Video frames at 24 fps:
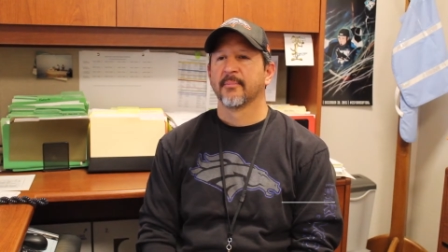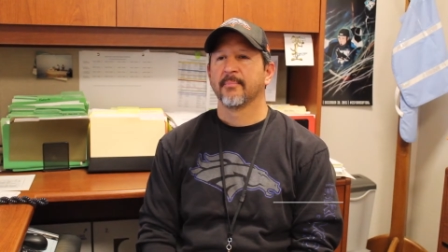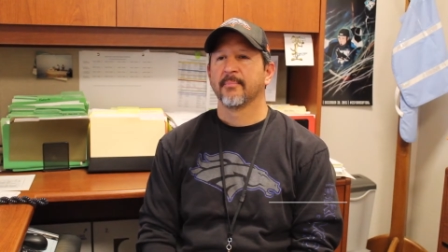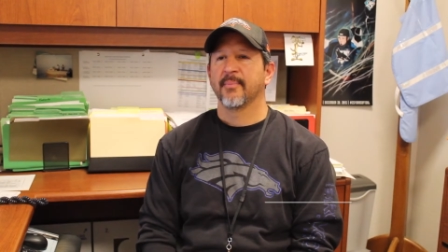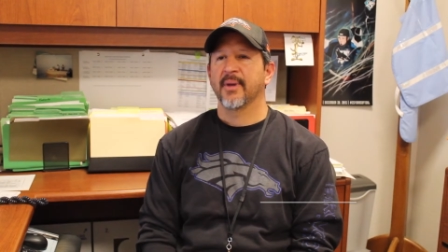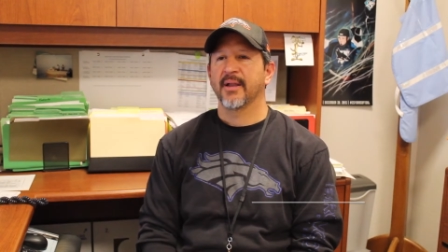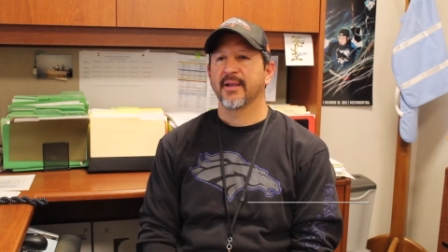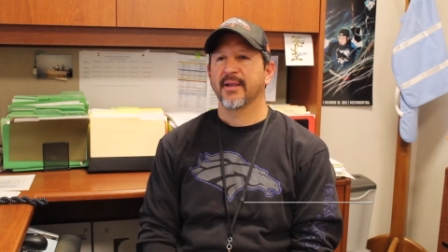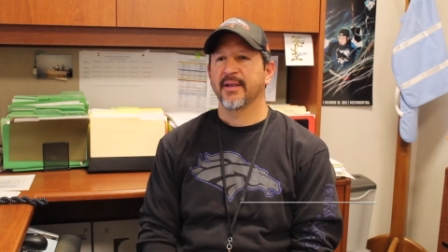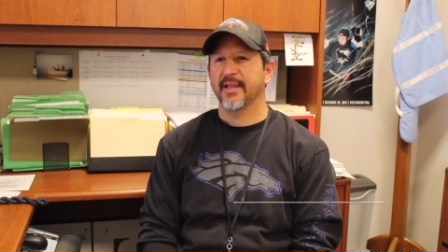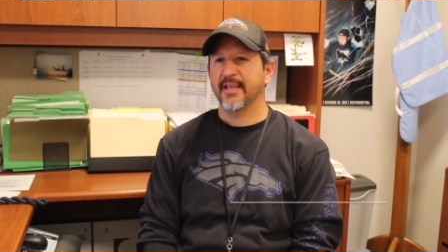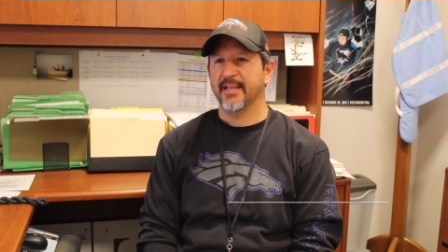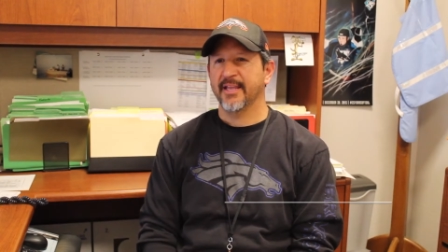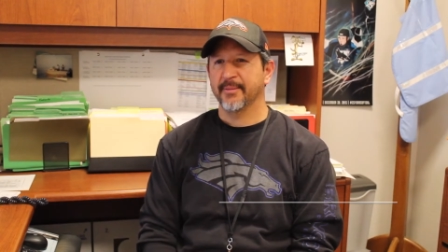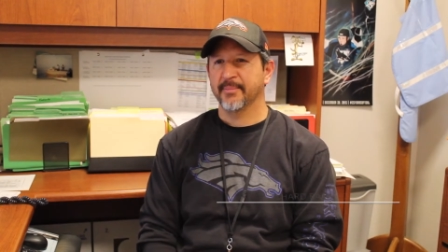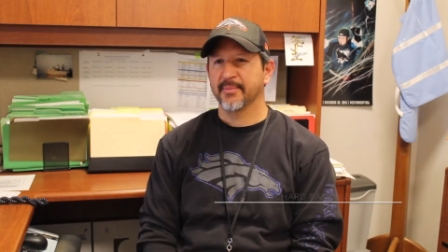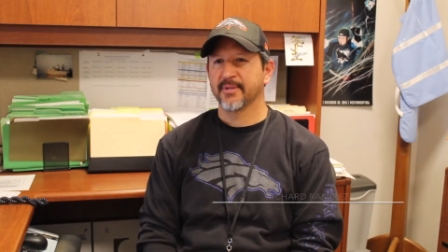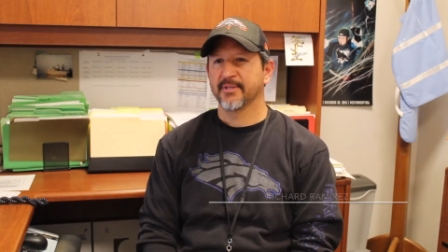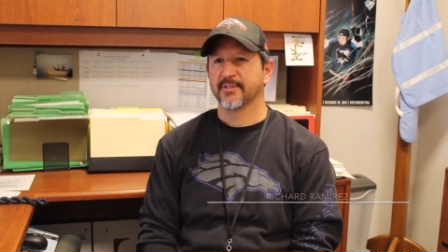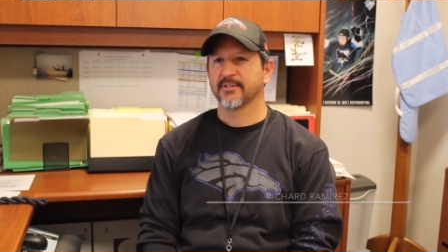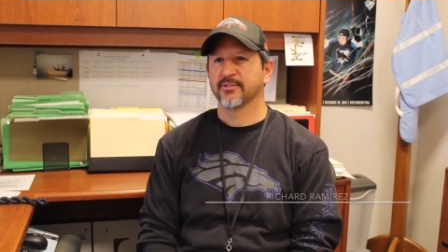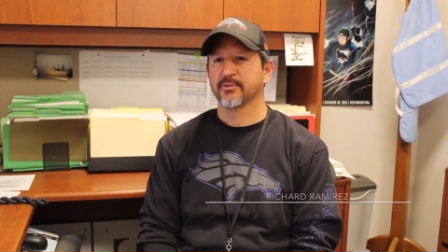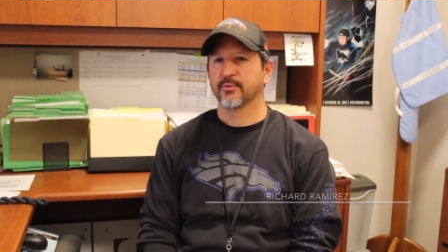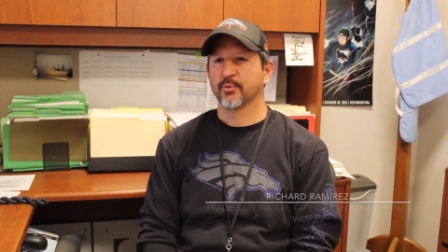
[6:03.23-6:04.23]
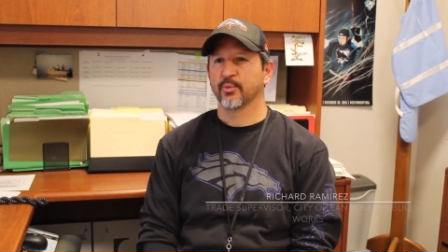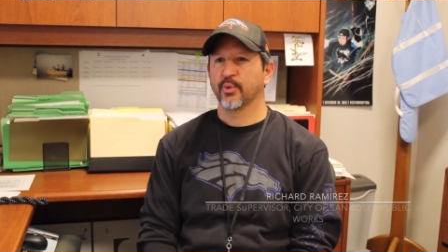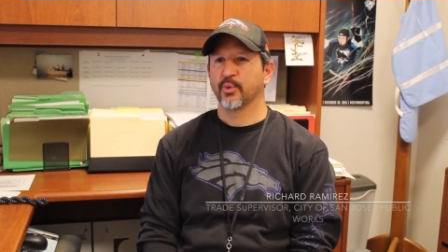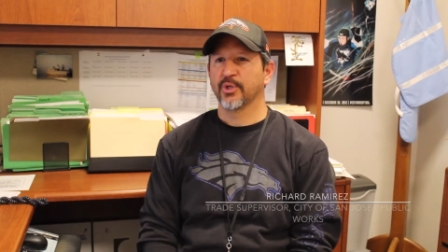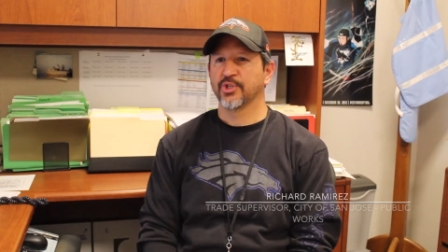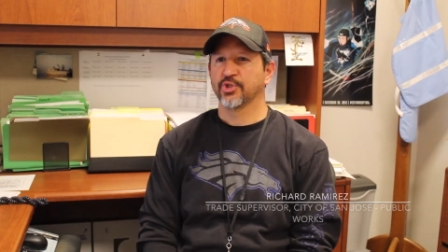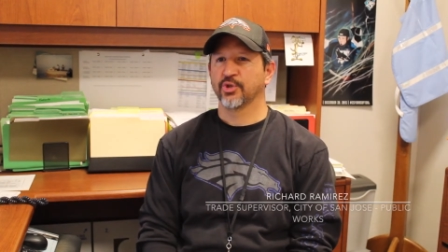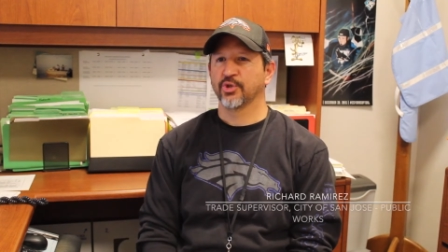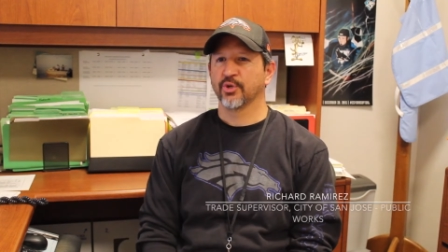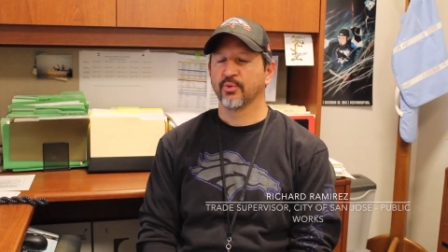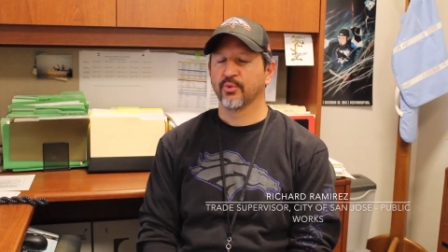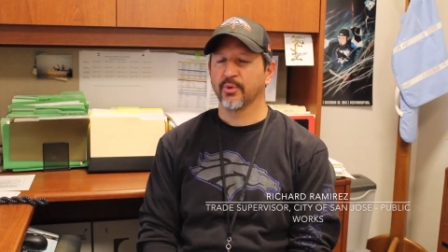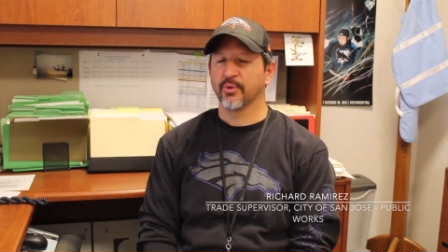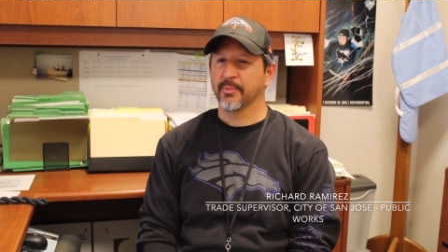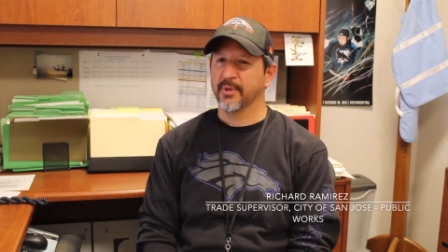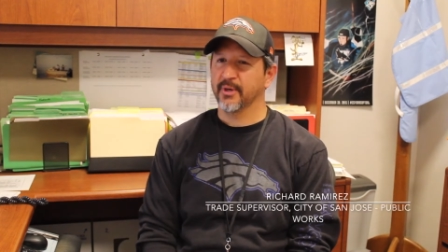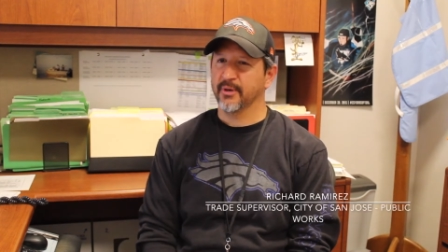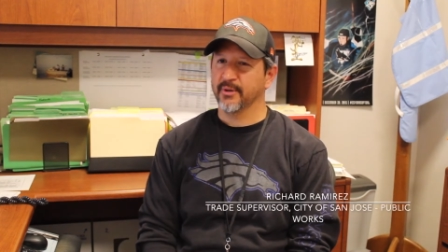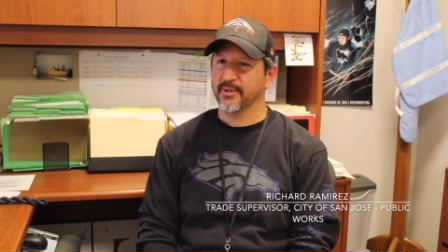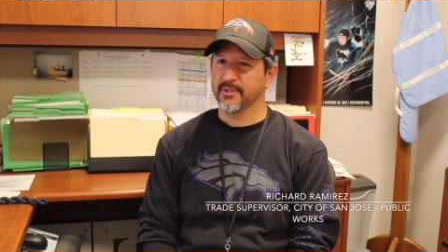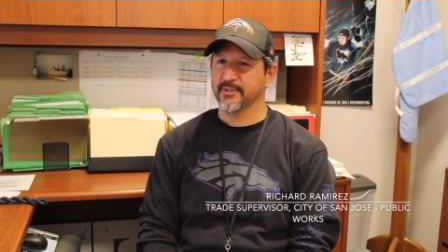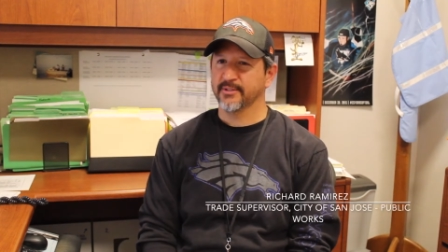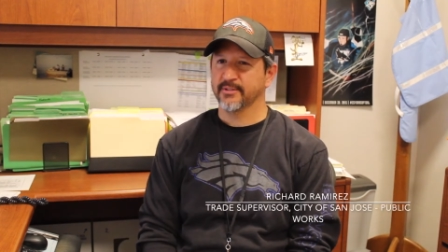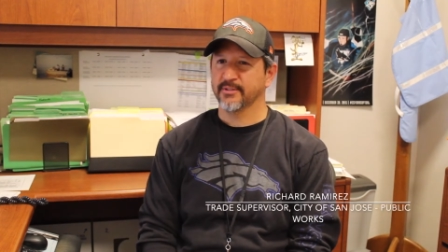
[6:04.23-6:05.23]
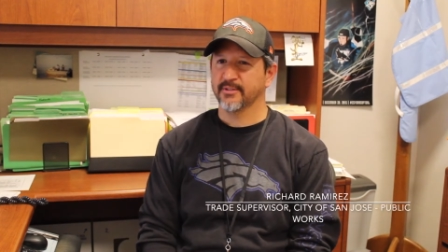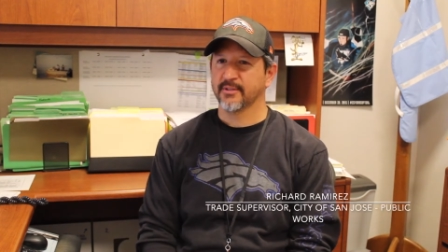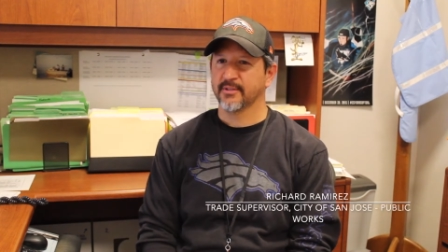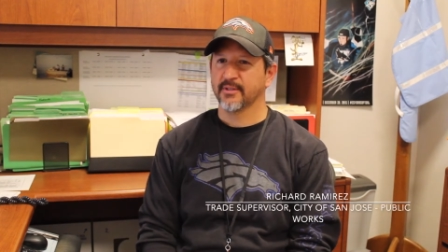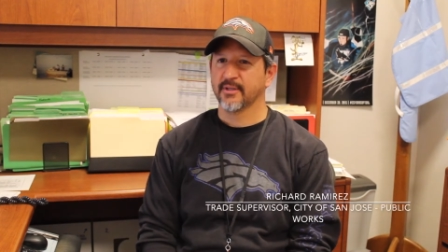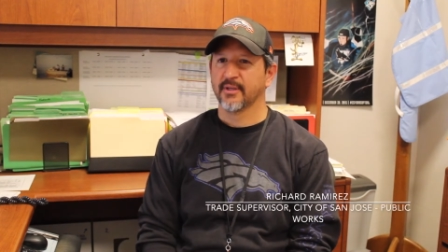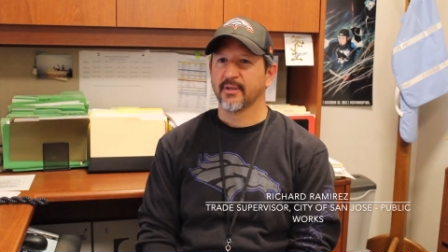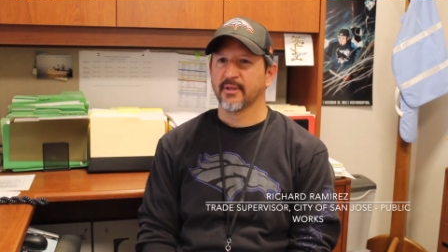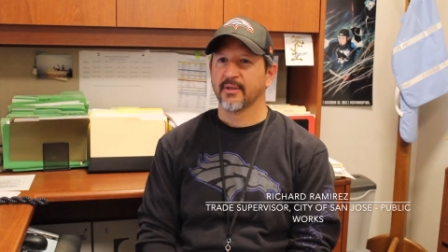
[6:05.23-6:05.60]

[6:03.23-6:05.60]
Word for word: My name is Richard Ramirez.